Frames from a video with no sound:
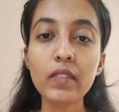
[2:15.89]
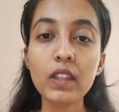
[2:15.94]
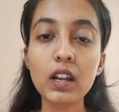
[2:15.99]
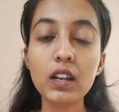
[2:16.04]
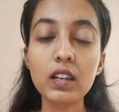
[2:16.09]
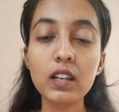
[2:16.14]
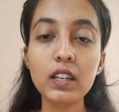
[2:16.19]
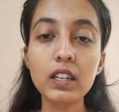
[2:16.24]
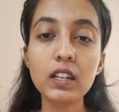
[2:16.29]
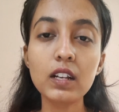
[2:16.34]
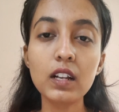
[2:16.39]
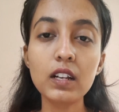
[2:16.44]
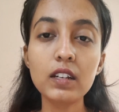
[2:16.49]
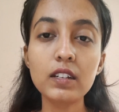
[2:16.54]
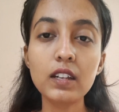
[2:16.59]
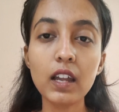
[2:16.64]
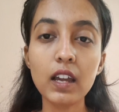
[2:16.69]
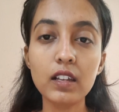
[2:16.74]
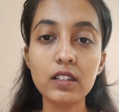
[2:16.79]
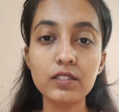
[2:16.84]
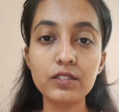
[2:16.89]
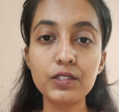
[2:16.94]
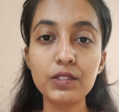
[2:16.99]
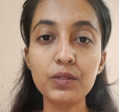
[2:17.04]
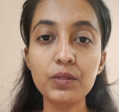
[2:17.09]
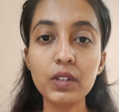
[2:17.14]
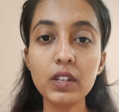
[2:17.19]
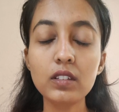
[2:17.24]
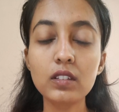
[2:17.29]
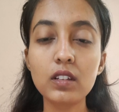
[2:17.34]
clinical trials
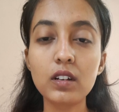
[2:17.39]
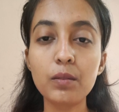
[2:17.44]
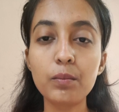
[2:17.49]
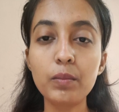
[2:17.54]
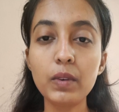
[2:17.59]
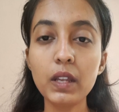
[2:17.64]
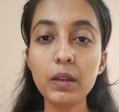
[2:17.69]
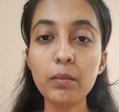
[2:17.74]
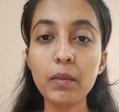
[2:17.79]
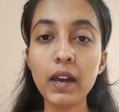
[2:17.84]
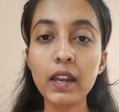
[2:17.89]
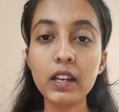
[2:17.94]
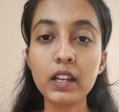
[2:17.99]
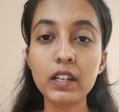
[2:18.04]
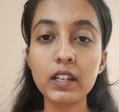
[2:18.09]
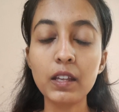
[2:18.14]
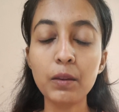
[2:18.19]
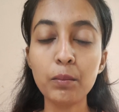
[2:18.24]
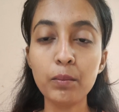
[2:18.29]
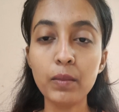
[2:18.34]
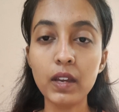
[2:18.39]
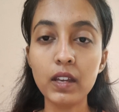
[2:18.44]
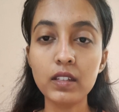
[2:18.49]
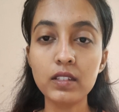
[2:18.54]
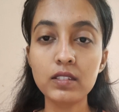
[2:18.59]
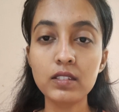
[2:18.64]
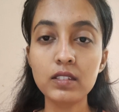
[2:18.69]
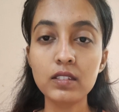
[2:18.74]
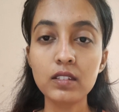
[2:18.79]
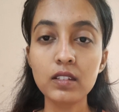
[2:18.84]
during the pre-marketing
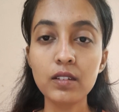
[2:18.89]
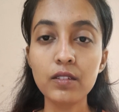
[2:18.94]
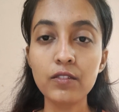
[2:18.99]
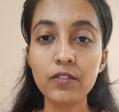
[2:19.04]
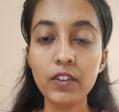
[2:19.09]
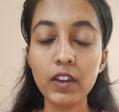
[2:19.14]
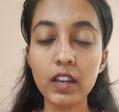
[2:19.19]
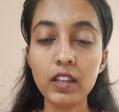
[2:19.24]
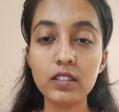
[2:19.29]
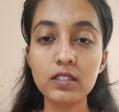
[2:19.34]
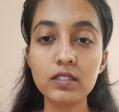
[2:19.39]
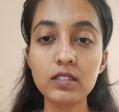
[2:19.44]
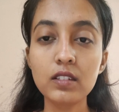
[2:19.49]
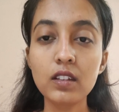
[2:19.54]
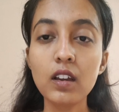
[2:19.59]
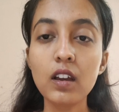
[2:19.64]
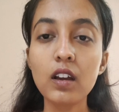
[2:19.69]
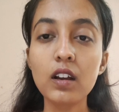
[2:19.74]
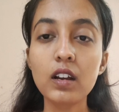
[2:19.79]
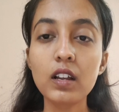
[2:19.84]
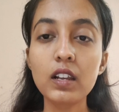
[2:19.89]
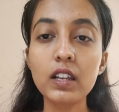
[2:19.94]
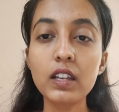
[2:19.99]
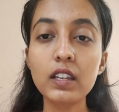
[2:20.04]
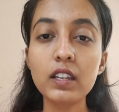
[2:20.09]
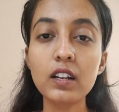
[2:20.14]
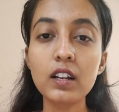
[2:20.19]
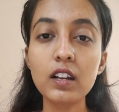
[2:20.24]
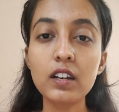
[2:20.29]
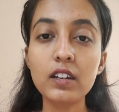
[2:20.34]
base phase.
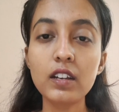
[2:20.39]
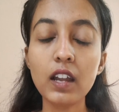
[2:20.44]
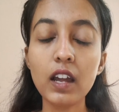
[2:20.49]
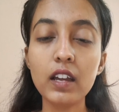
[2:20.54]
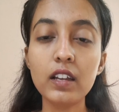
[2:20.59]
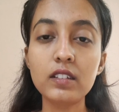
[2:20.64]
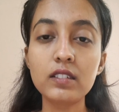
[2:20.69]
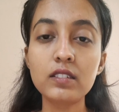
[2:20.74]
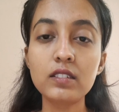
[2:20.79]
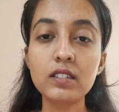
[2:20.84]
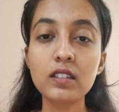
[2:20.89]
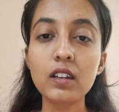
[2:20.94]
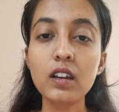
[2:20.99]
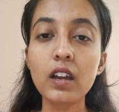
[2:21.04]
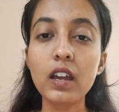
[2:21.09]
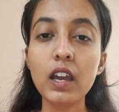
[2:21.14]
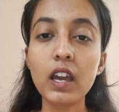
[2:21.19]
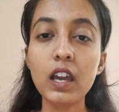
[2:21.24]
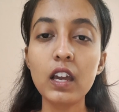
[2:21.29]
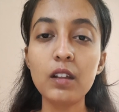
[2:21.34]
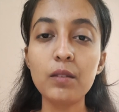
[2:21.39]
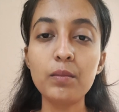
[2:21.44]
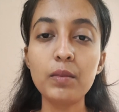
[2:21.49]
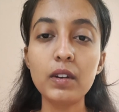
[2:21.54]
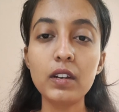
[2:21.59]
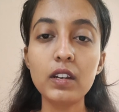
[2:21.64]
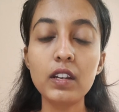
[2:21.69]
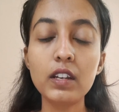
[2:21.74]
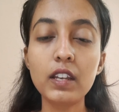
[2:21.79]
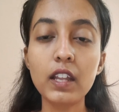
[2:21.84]
Clinical trials
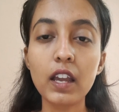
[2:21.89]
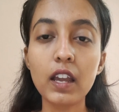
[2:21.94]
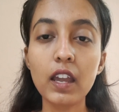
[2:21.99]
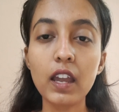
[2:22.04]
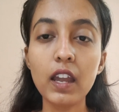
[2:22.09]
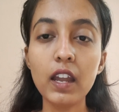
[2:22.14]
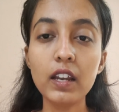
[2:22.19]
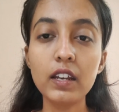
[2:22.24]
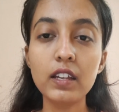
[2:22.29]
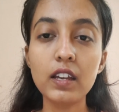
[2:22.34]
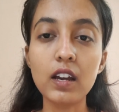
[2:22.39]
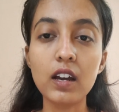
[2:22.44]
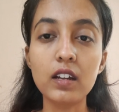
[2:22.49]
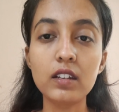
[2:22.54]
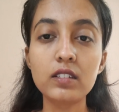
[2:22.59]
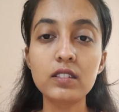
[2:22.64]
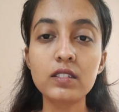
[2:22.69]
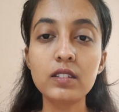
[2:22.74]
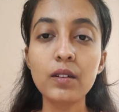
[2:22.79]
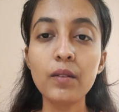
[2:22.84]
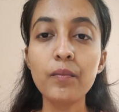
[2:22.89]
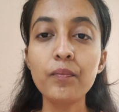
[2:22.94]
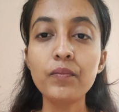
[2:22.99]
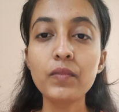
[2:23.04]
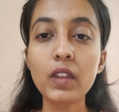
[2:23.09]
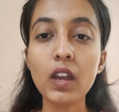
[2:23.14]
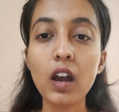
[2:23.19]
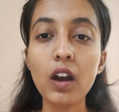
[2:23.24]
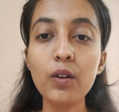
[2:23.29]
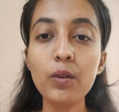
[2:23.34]
helped detect ADRs.
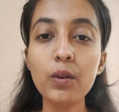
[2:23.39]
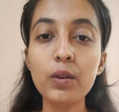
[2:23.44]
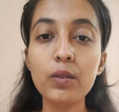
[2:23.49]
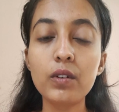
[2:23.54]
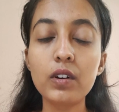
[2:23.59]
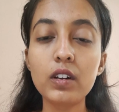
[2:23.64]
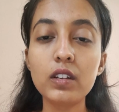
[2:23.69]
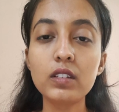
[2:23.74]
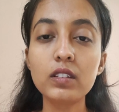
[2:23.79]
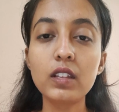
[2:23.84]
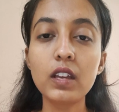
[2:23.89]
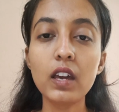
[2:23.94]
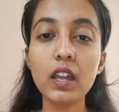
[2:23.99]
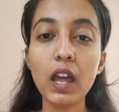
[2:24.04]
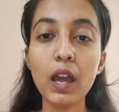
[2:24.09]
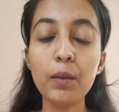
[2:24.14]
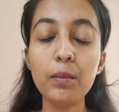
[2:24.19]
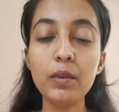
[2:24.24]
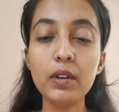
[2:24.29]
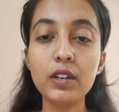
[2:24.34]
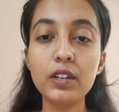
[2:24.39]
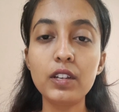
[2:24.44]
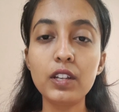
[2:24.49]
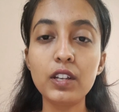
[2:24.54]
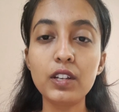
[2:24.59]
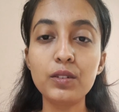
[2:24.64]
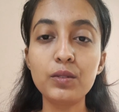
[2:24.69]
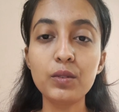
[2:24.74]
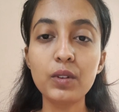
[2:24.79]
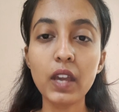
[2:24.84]
However, their
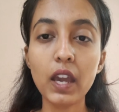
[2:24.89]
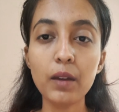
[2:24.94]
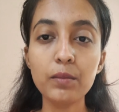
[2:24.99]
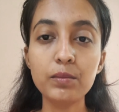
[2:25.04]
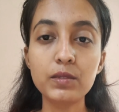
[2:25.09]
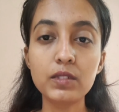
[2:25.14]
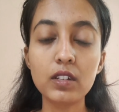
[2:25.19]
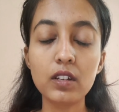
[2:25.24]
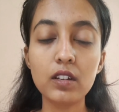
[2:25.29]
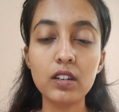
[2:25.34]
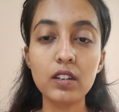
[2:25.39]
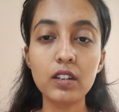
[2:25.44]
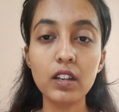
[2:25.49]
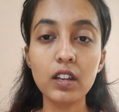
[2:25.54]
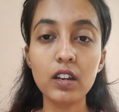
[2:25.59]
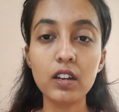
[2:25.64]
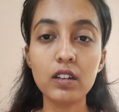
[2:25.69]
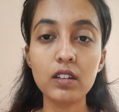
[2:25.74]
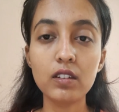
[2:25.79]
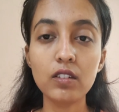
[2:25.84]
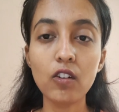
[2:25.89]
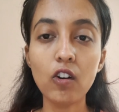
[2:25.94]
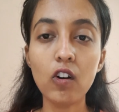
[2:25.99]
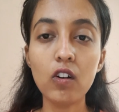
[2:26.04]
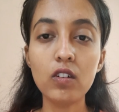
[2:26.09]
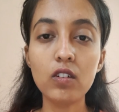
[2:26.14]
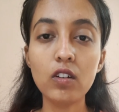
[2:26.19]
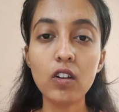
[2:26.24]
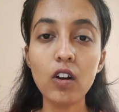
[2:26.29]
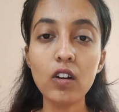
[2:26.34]
ability to capture rare
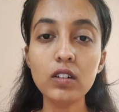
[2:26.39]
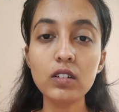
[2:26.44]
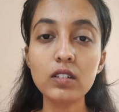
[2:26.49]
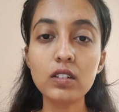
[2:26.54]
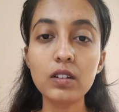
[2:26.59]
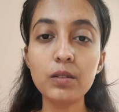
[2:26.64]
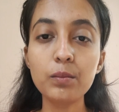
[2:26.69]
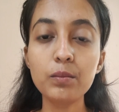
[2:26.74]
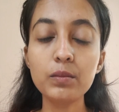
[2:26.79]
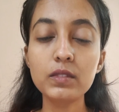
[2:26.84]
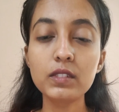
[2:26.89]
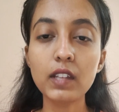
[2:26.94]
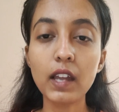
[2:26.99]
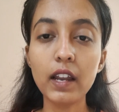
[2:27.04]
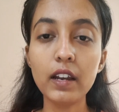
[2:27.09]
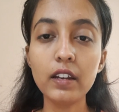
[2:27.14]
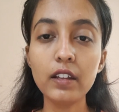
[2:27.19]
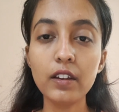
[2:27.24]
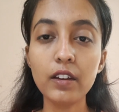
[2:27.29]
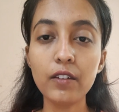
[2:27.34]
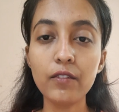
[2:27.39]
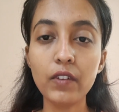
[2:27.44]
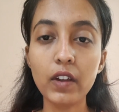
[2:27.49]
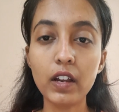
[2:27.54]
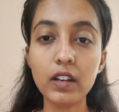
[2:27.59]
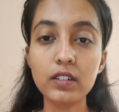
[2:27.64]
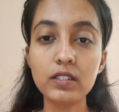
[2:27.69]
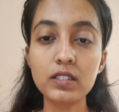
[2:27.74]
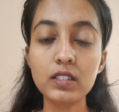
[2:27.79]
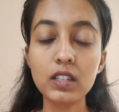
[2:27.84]
or long-term side
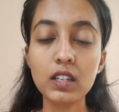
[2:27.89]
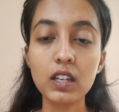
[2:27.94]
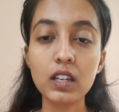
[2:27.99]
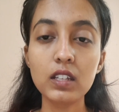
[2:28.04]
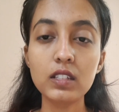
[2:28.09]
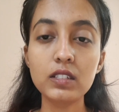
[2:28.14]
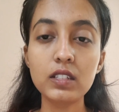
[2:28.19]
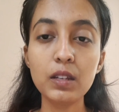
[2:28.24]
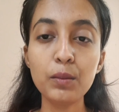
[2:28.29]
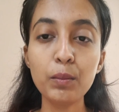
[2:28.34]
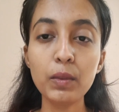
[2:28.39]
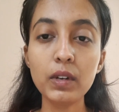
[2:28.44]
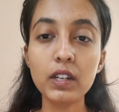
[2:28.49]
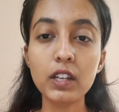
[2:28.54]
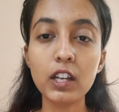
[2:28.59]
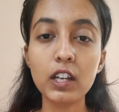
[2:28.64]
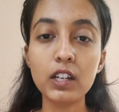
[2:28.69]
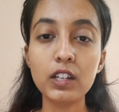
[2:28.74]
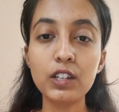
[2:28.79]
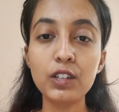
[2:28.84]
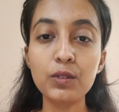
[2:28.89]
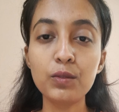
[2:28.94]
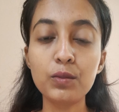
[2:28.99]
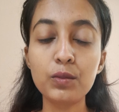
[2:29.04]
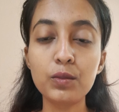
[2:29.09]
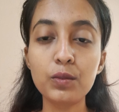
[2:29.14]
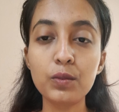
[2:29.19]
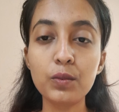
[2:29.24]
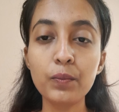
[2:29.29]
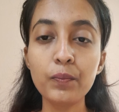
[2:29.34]
effects is limited due
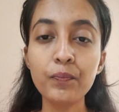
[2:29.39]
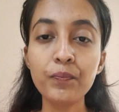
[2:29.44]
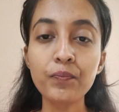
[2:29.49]
to